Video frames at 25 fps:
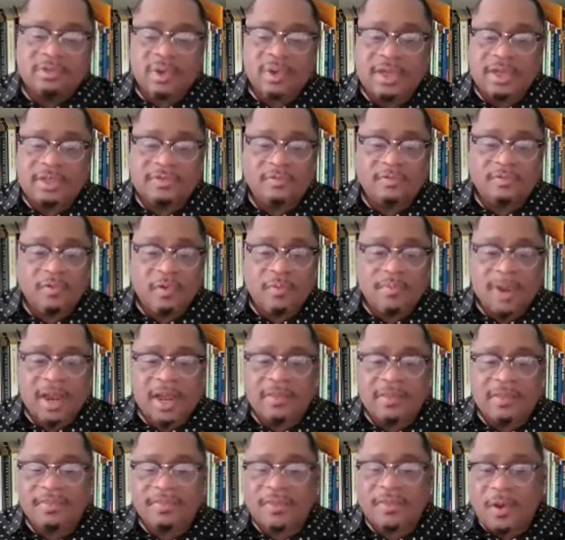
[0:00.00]
transform
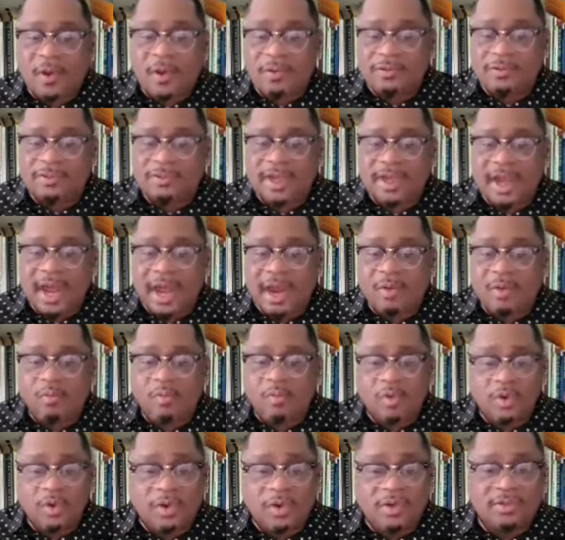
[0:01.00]
our thoughts, our
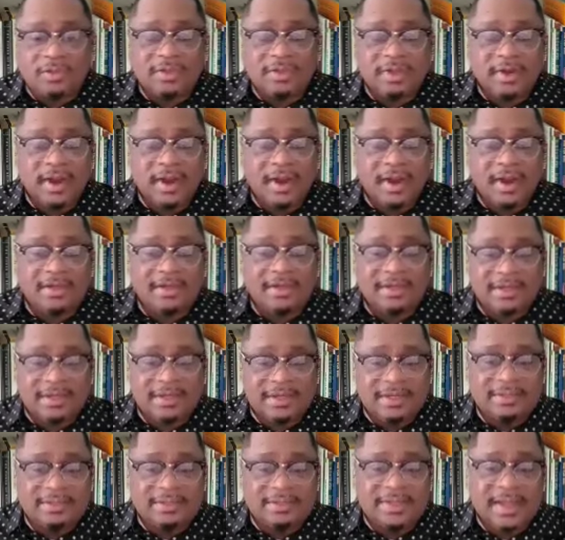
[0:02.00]
words, and our
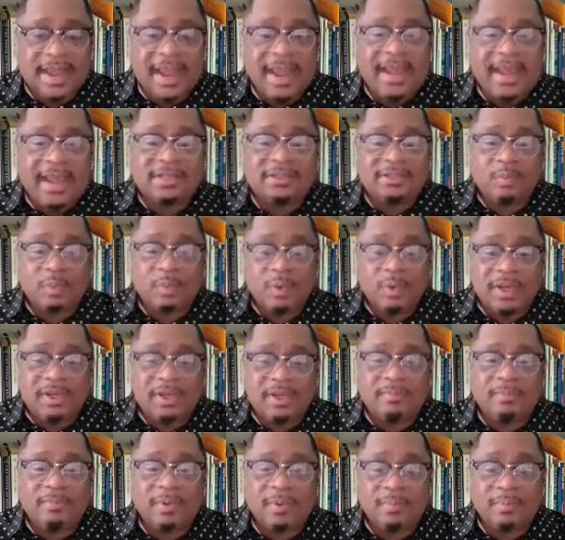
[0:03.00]
deeds as
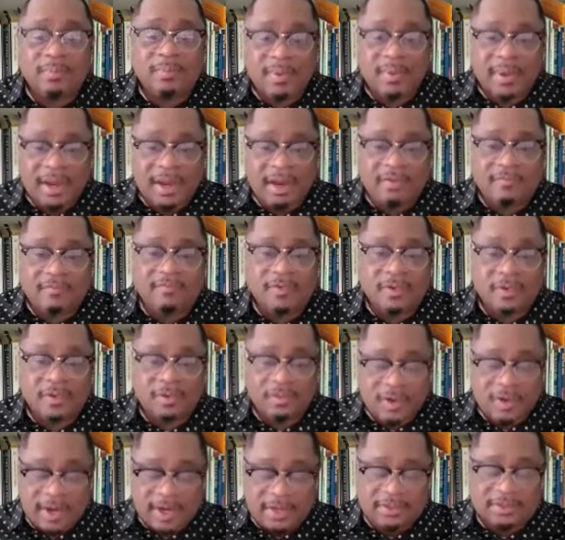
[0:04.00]
we prepare for
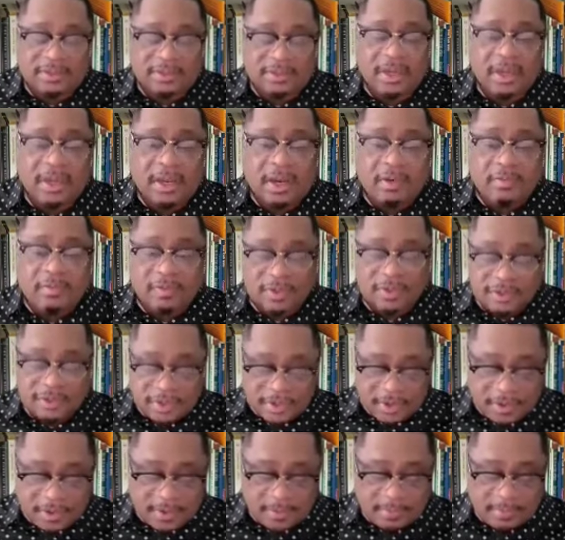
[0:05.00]
Christ's
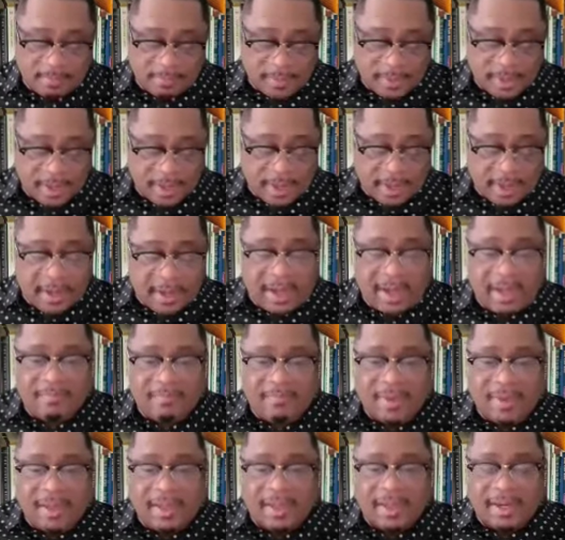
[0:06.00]
return.
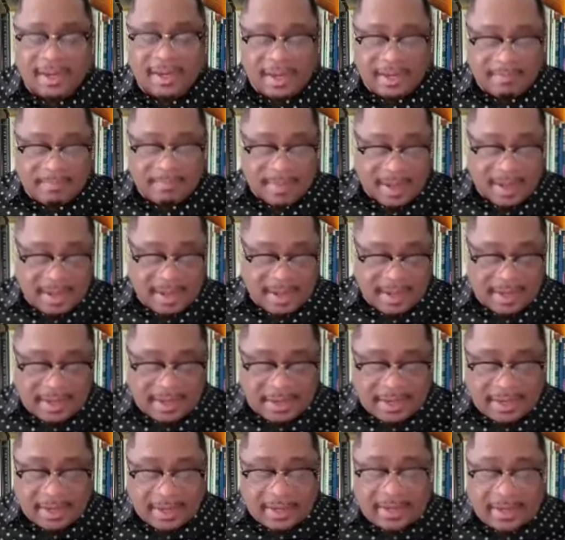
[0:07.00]
Amen.
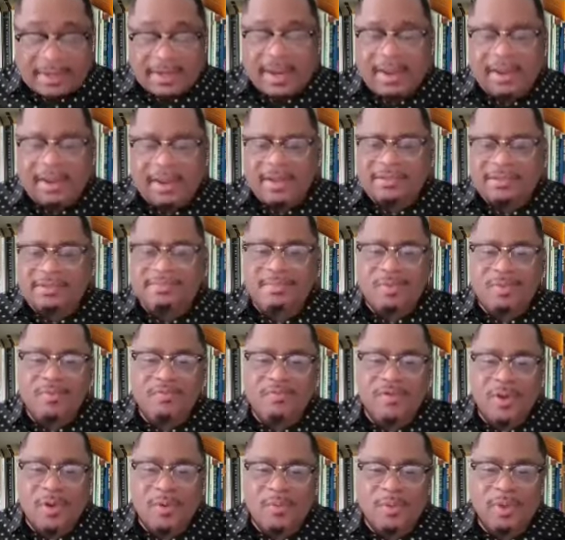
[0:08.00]
Amen. Now let's
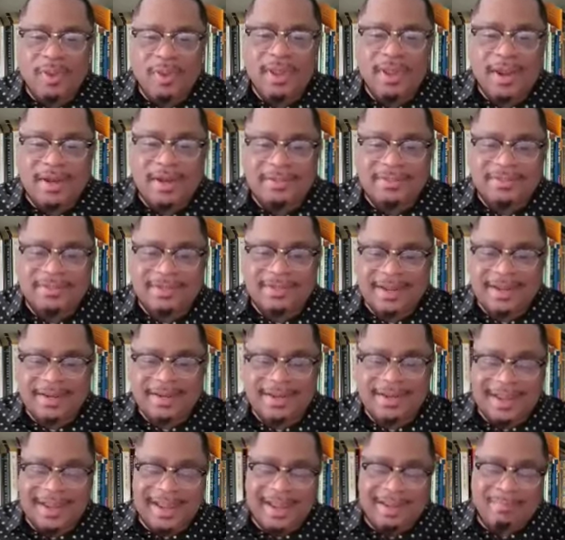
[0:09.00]
move on with our
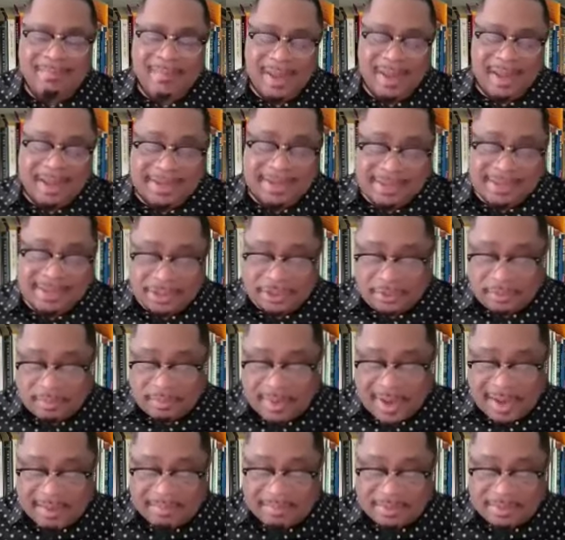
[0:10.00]
study. Amen. Get
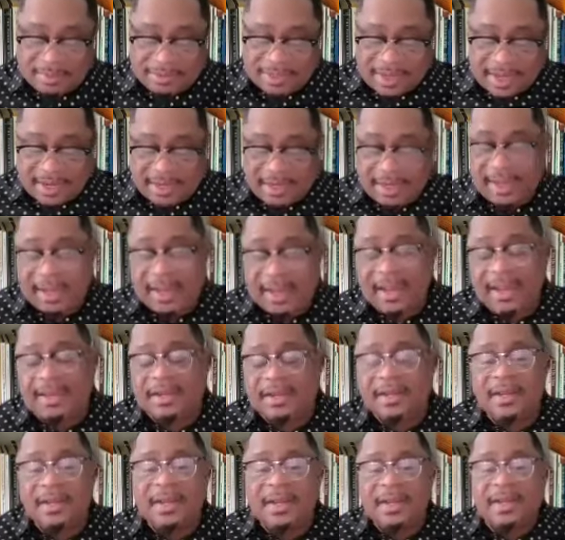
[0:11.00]
your Bibles out
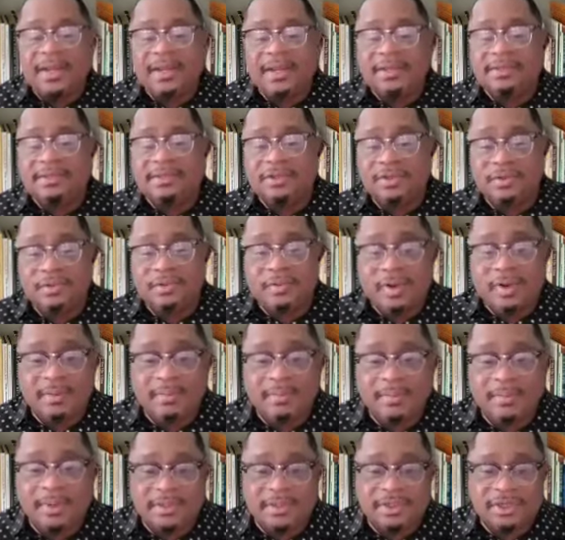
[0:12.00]
again. It's
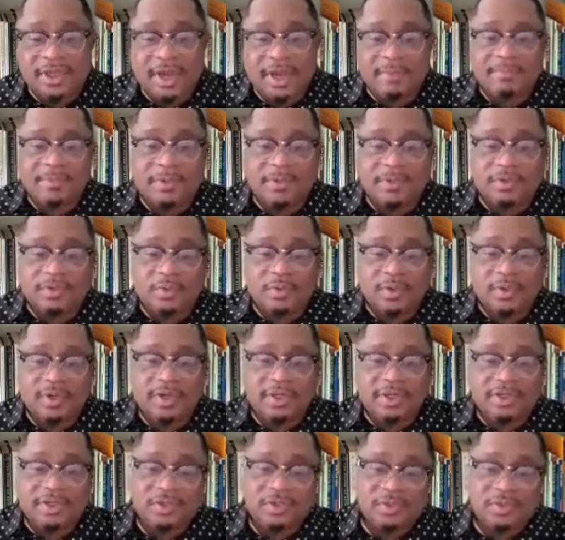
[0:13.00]
Deuteronomy chapter
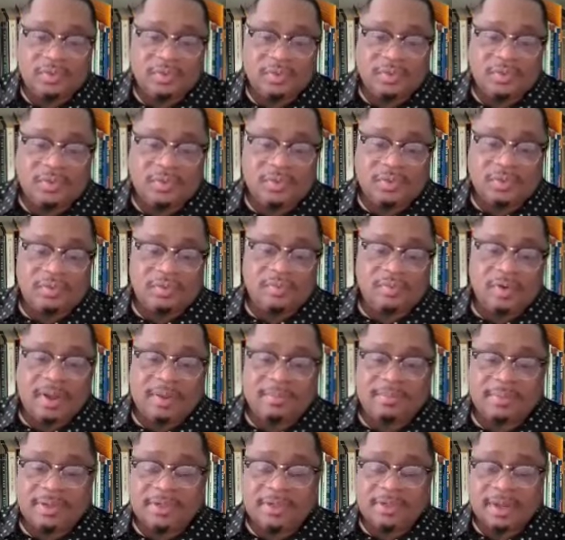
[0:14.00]
22.
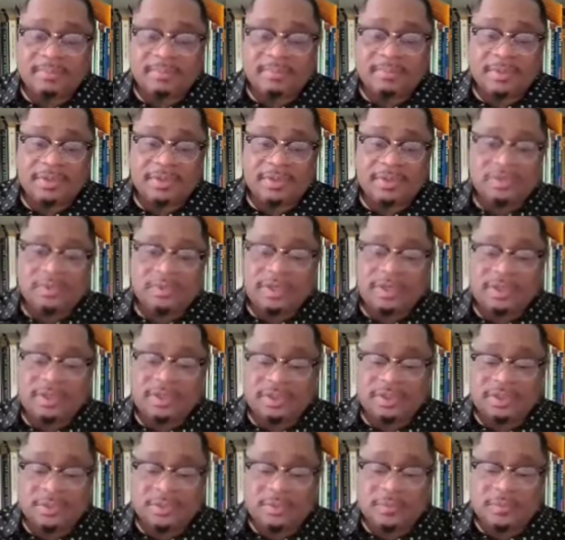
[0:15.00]
Deuteronomy chapter
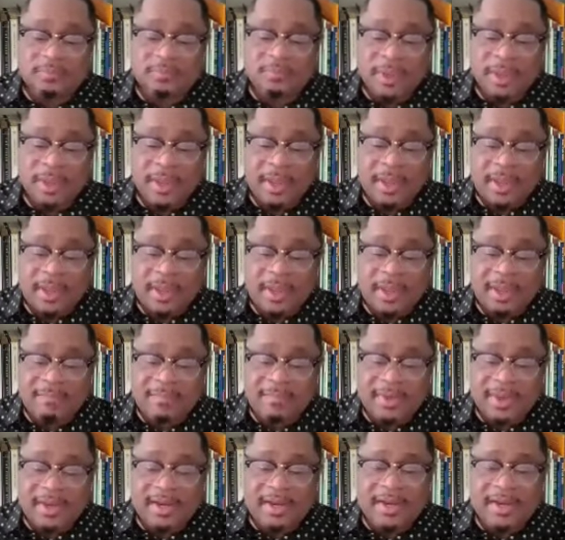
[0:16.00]
22.
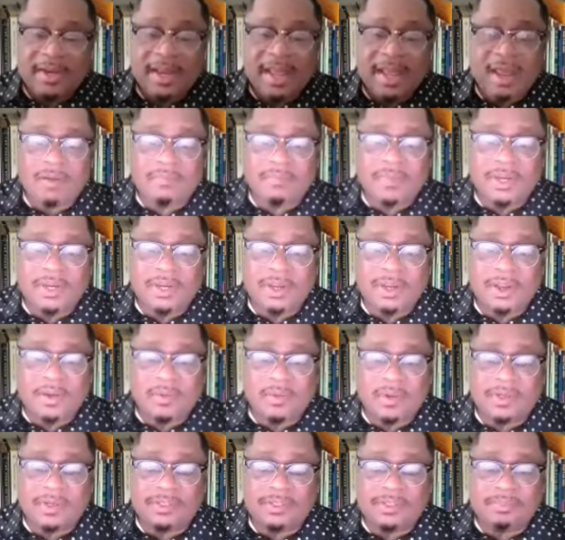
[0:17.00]
Amen. Allow me to
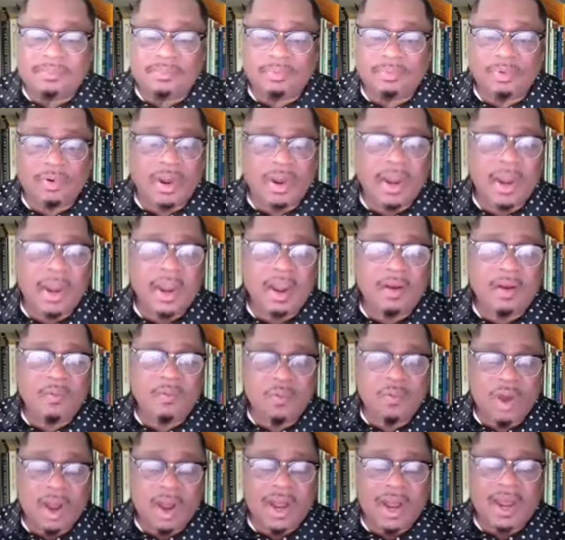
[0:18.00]
go into
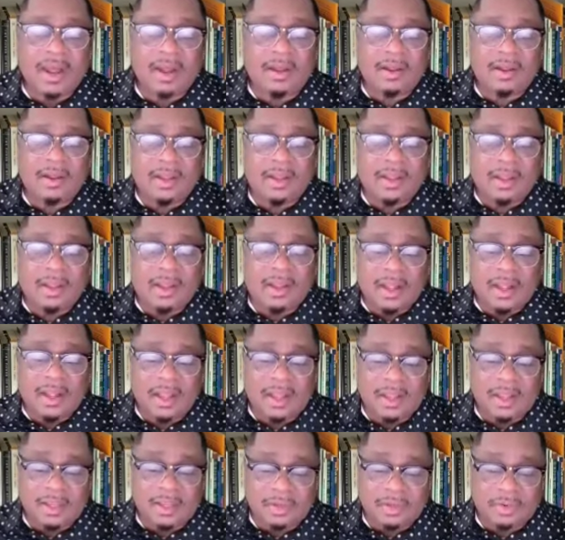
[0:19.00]
prayer while
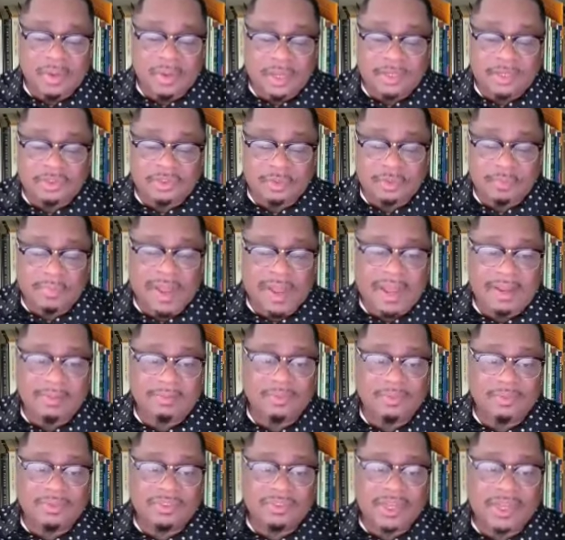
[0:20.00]
you get your
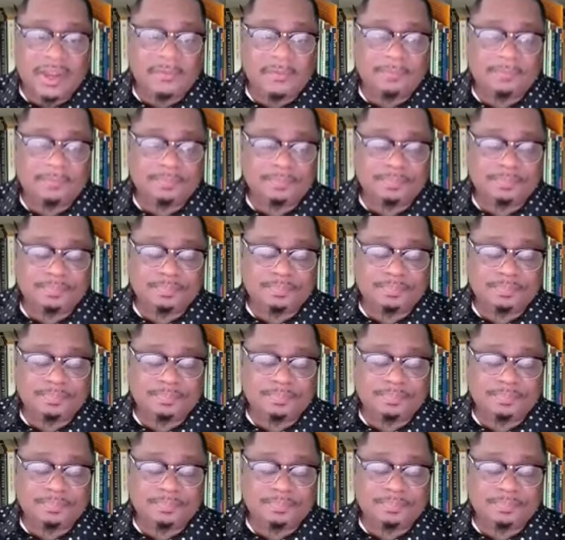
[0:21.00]
Bibles out.